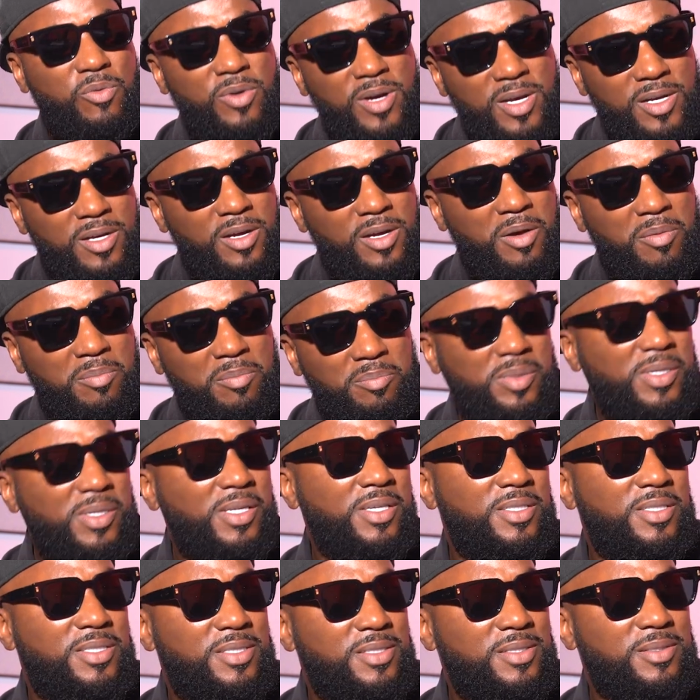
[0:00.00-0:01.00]
what a
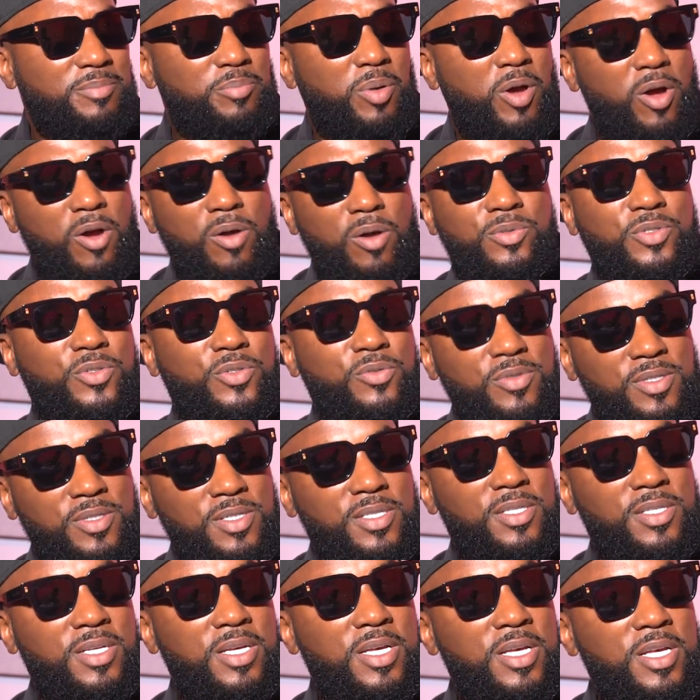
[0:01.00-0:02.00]
beach palm
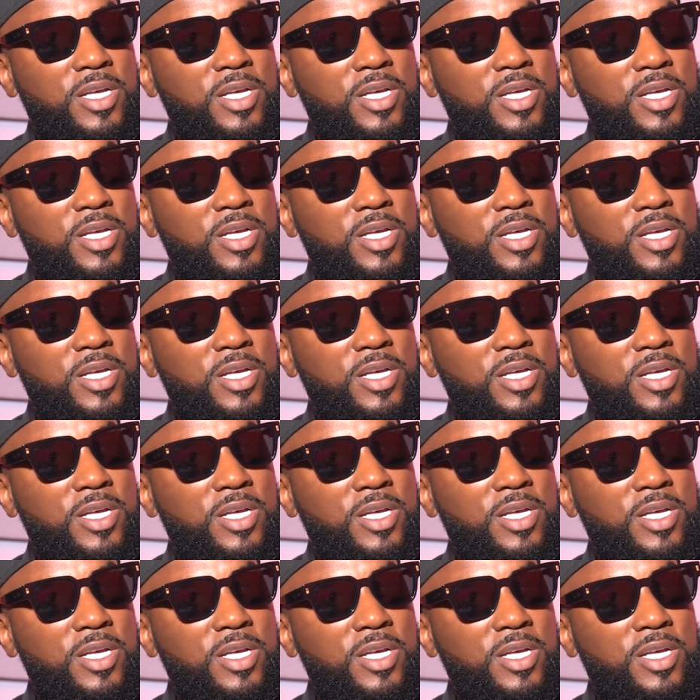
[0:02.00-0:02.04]
trees